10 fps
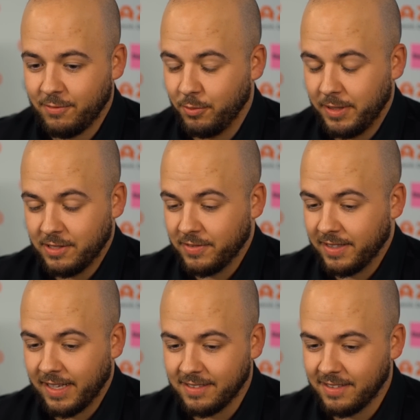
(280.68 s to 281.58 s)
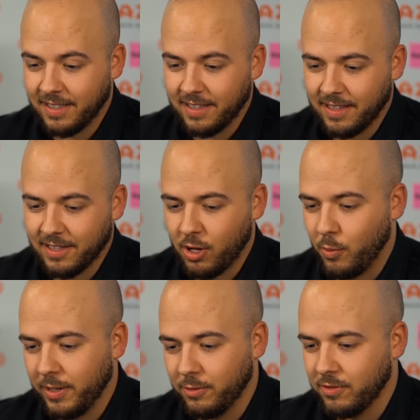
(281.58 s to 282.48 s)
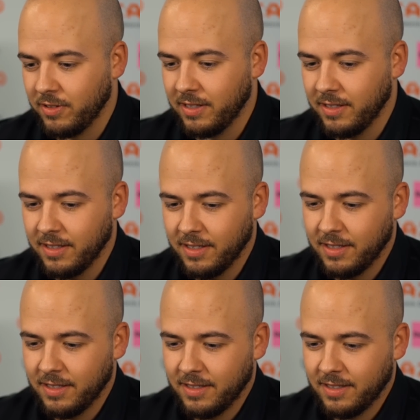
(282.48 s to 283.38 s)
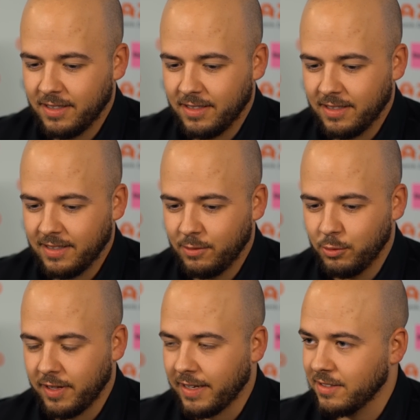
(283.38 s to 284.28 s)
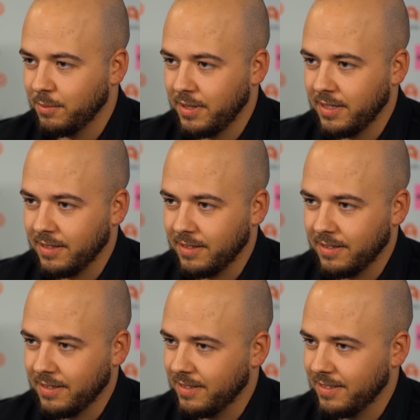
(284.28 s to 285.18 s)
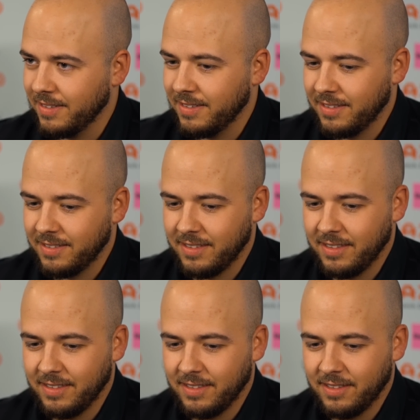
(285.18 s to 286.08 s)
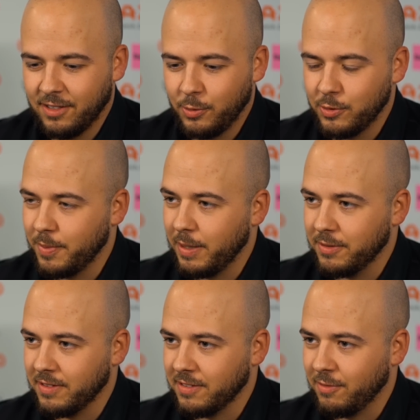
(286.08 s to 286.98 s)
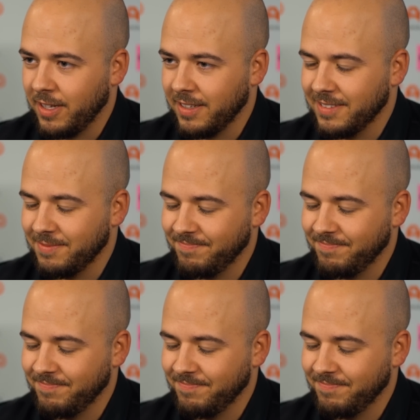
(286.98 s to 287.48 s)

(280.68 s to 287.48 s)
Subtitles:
me, it's fantastic. And I can't wait to see who texted me and see the newspapers and stuff like this.